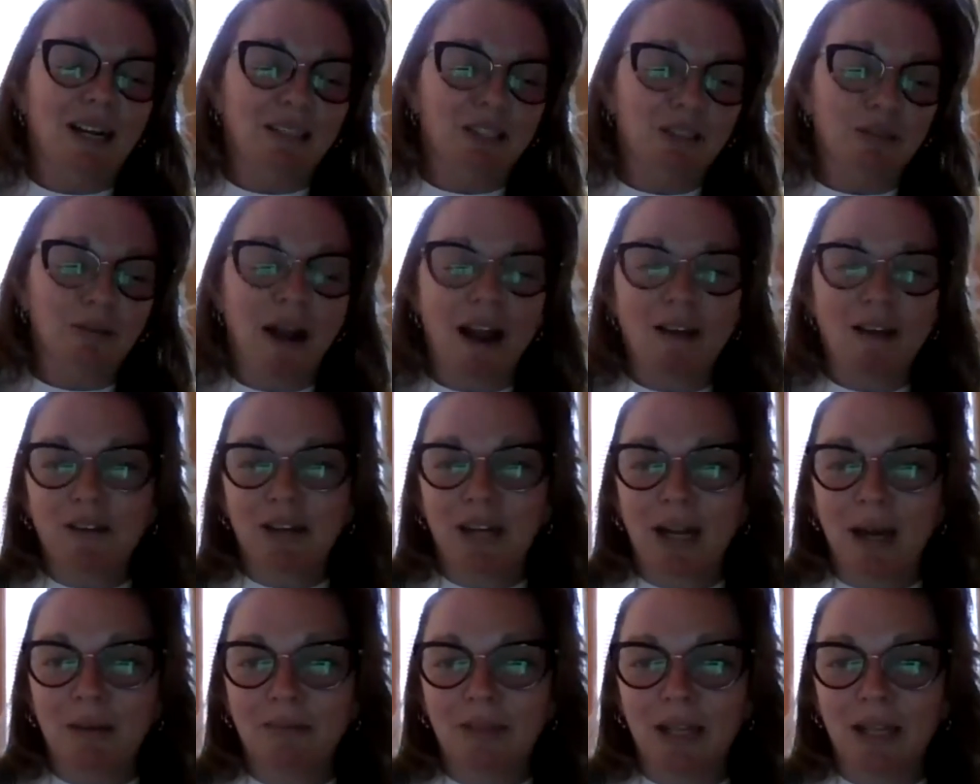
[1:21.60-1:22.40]

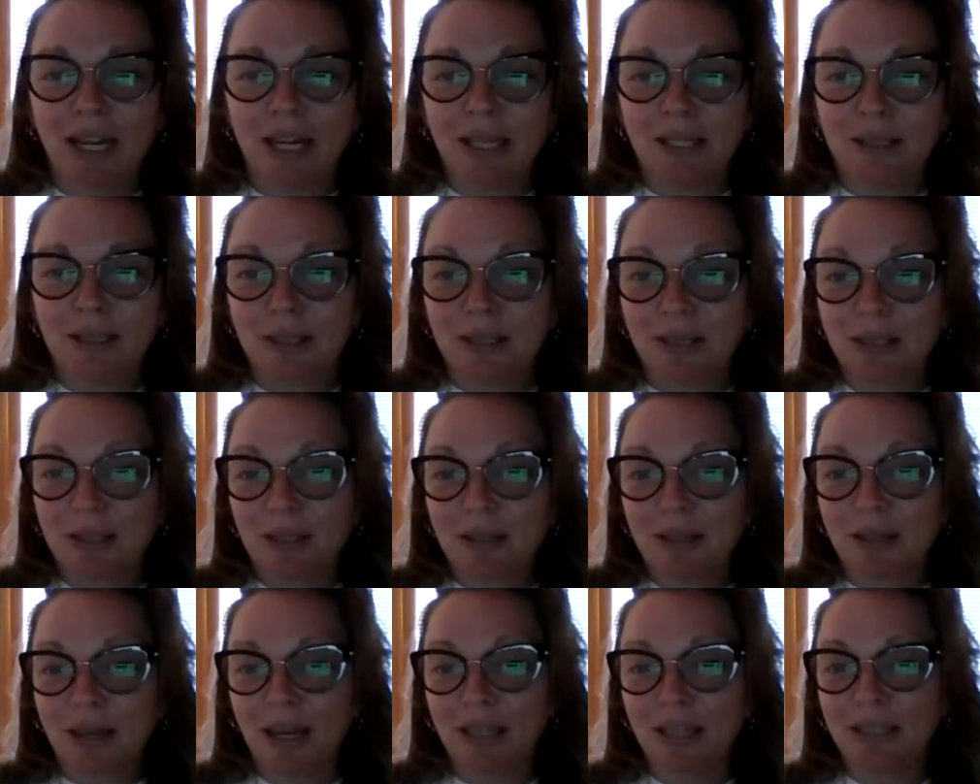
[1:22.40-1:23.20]
traffic updates,
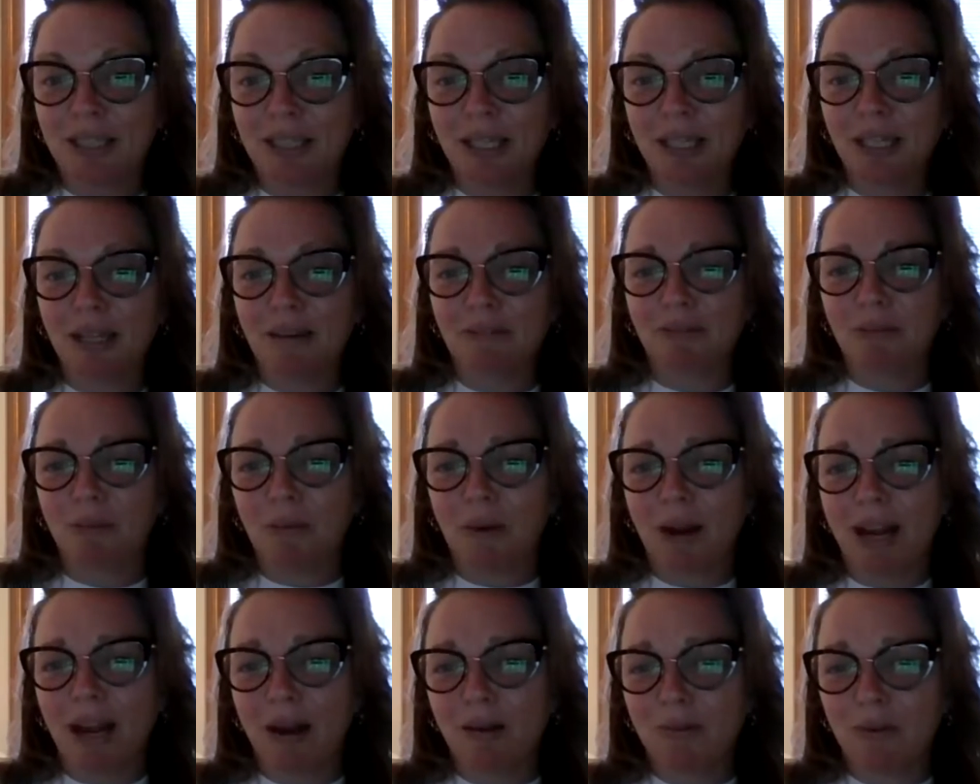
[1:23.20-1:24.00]
because he lives
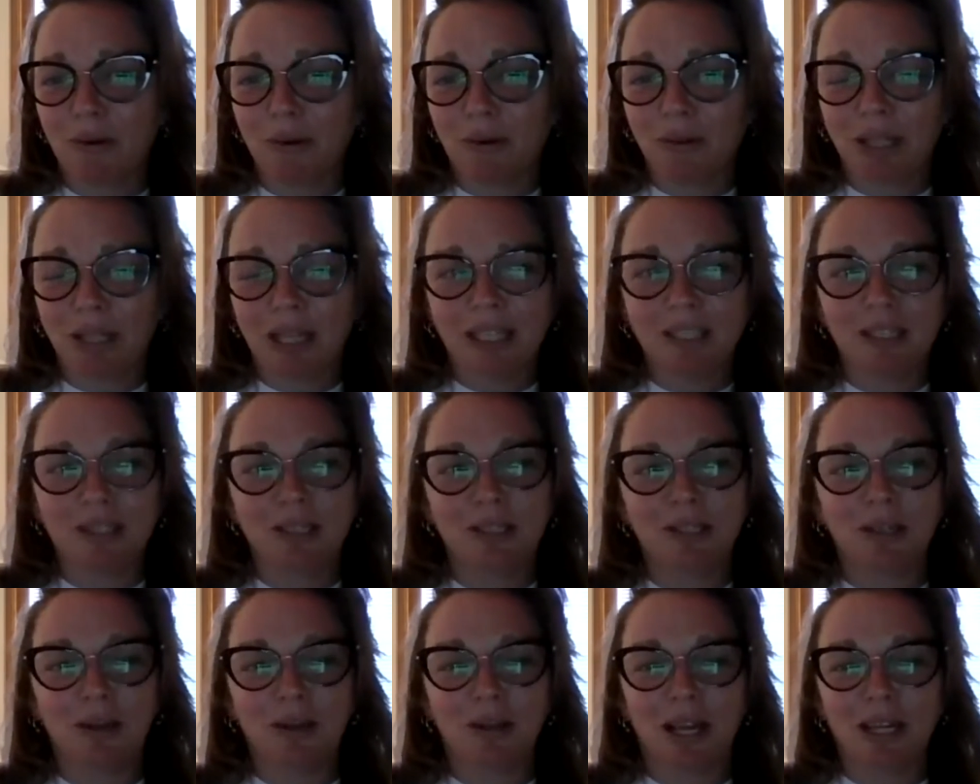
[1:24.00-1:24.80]
way out in Orleans.
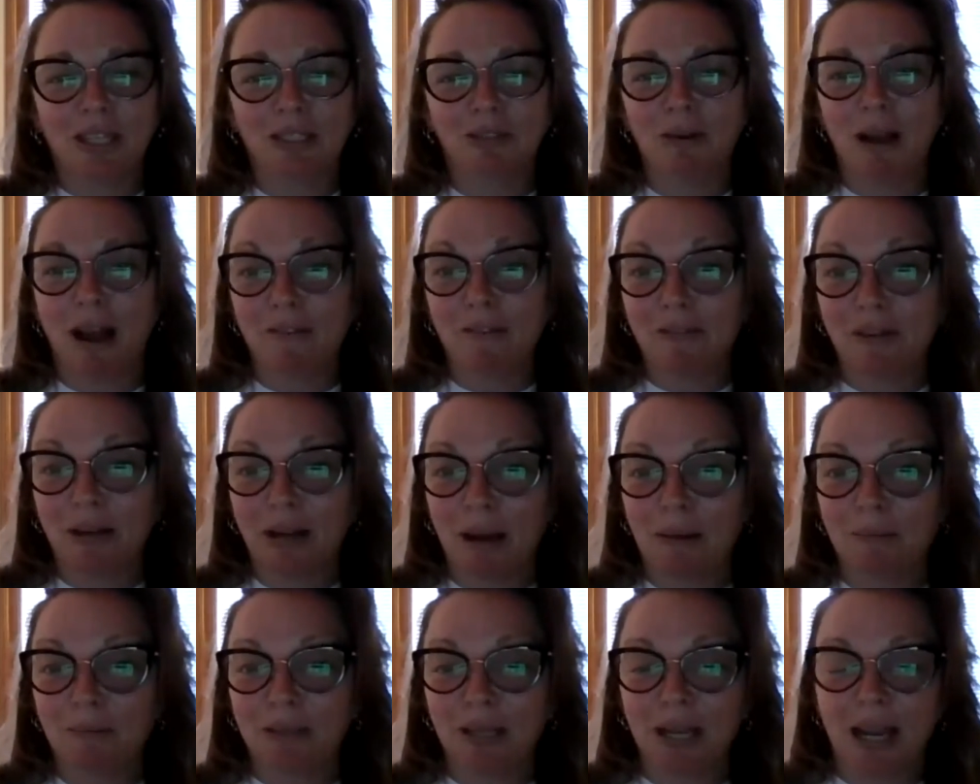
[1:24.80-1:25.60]
So like traffic
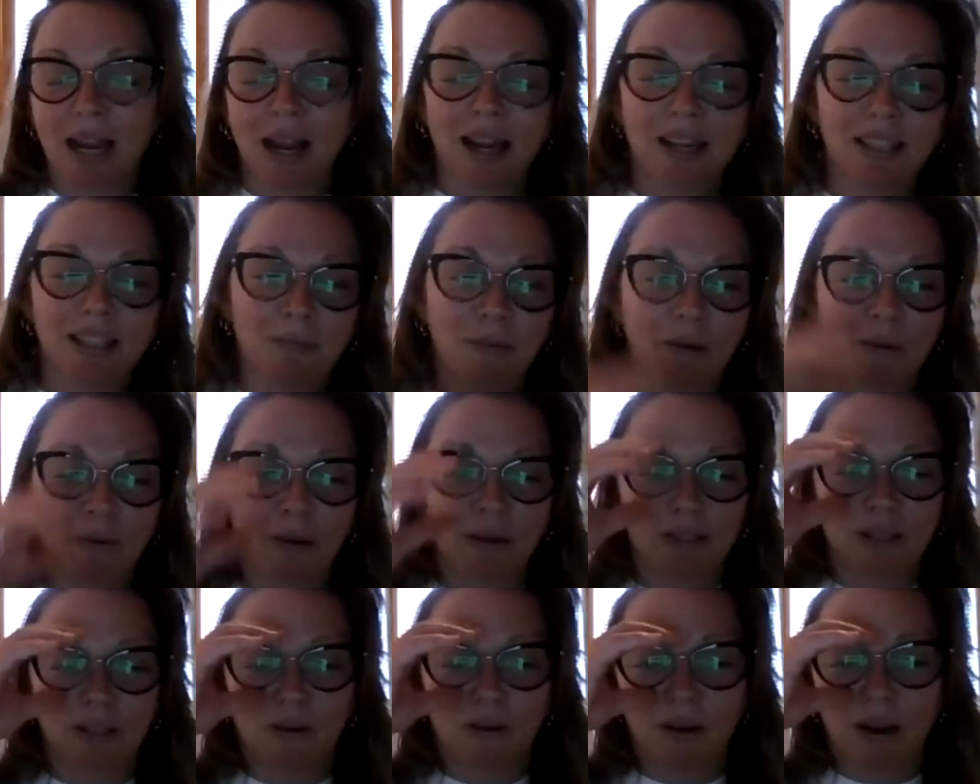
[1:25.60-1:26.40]
updates about
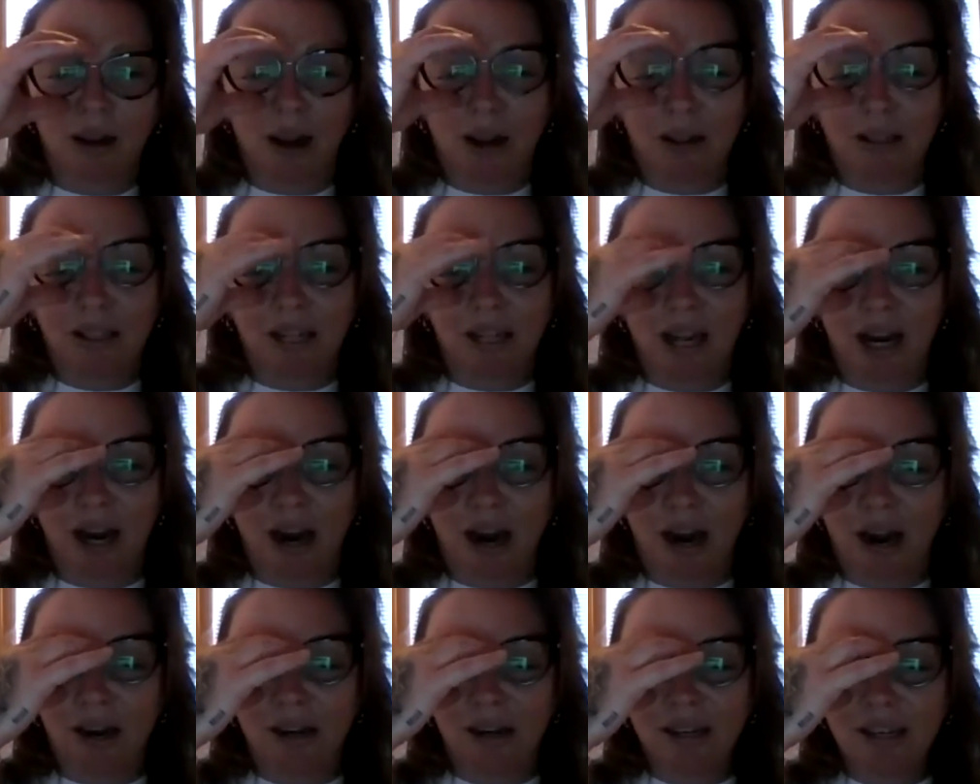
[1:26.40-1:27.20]
what's going on
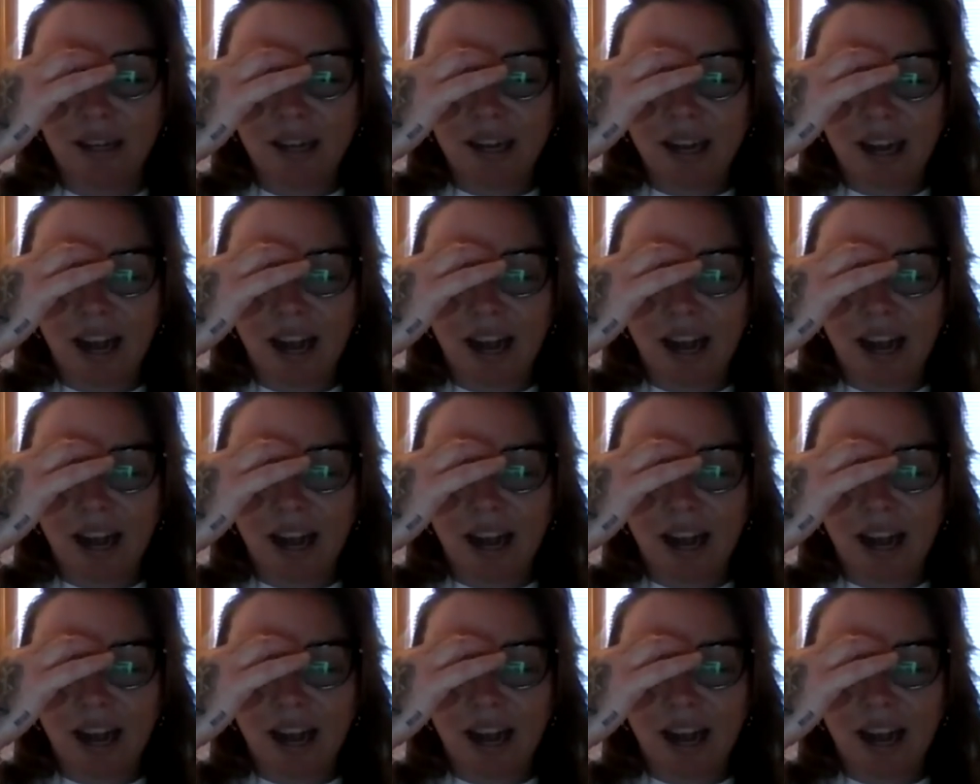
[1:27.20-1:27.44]
there.